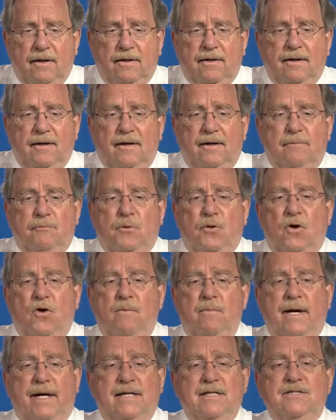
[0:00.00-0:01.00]

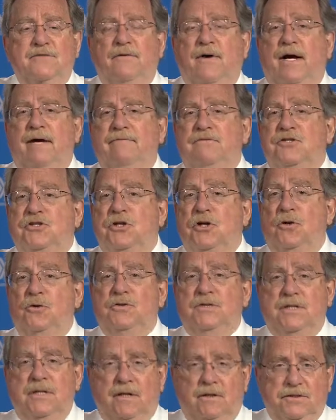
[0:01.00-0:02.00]
Pro-5 CHO
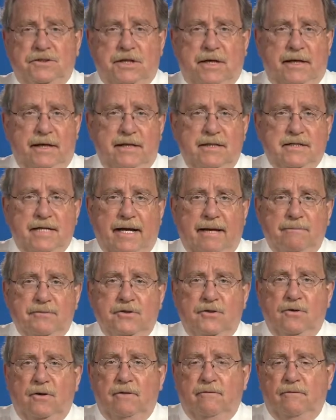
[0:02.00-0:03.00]
cells, Chinese
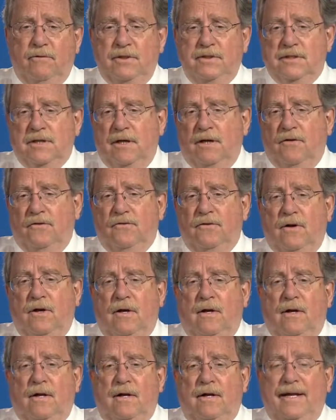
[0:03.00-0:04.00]
hamster ovary cells.
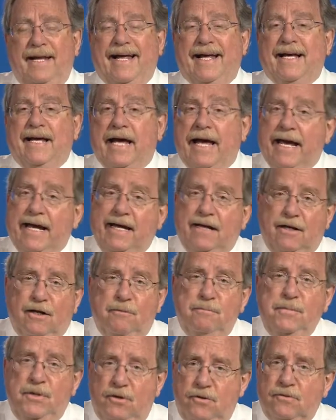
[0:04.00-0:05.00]
LEC8, a
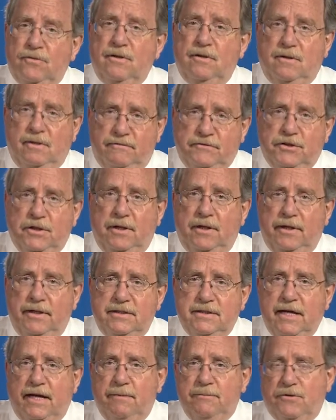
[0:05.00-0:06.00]
mutant of
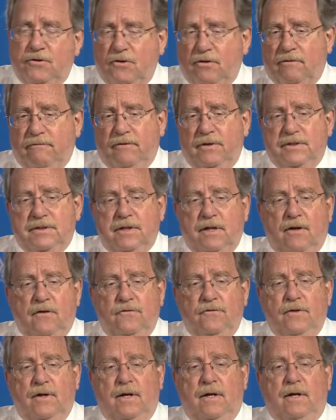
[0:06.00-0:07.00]
Chinese hamster ovary
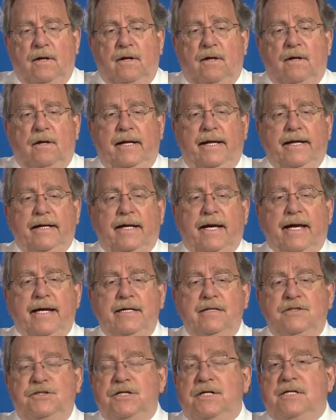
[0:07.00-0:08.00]
cells.
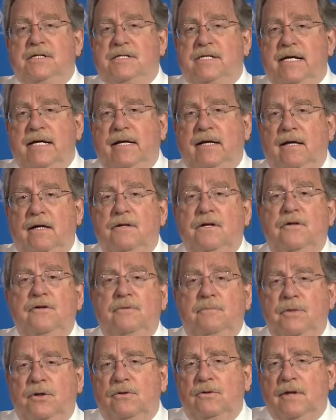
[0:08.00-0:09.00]
LEC8GT, another
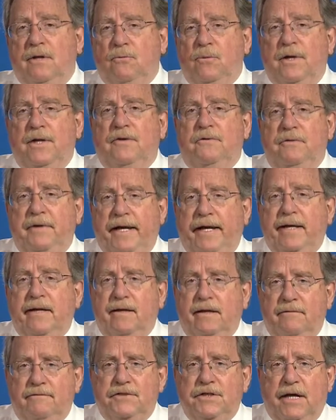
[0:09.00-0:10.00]
mutant that we
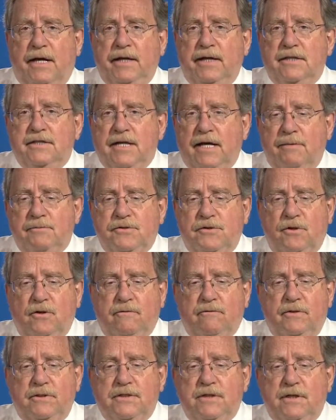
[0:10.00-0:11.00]
created of Chinese hamster
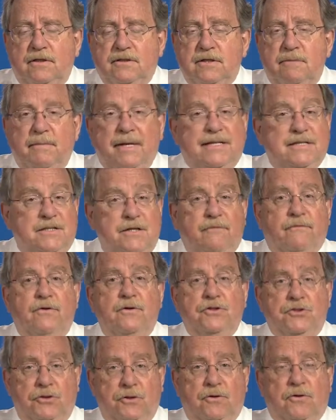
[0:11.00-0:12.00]
ovary cells that makes different
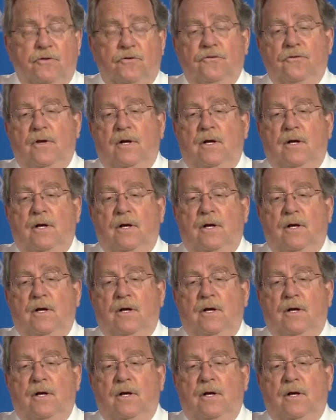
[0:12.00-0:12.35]
sugars.